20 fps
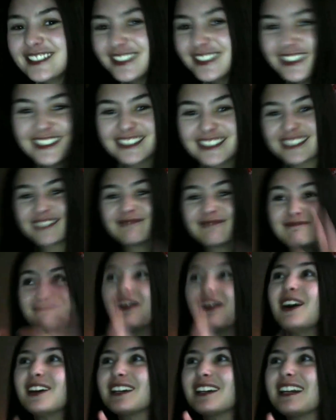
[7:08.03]
just
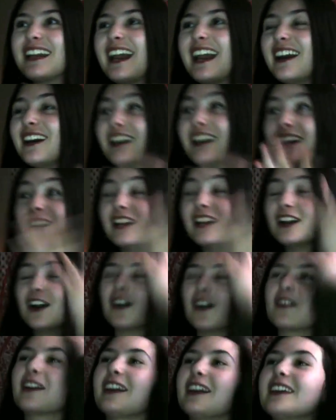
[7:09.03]
barking at her,
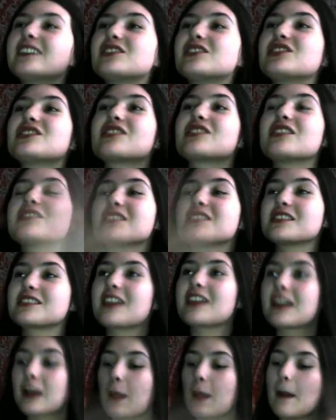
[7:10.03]
okay, because she's on this
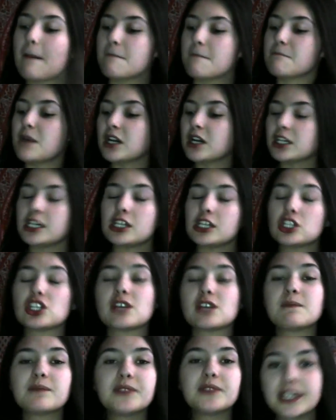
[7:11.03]
like monkey
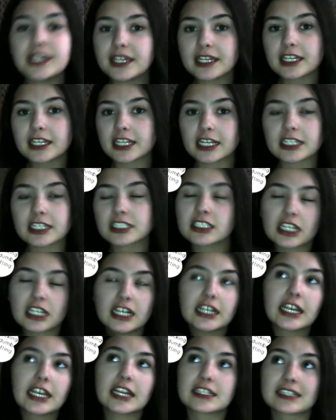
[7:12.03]
gym thing, and
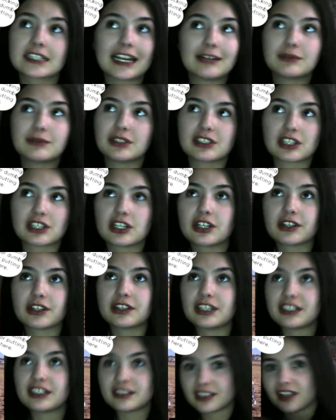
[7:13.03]
I guess that was her
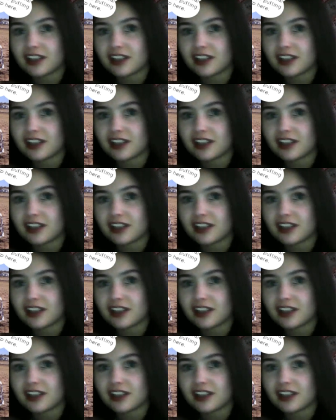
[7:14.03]
thing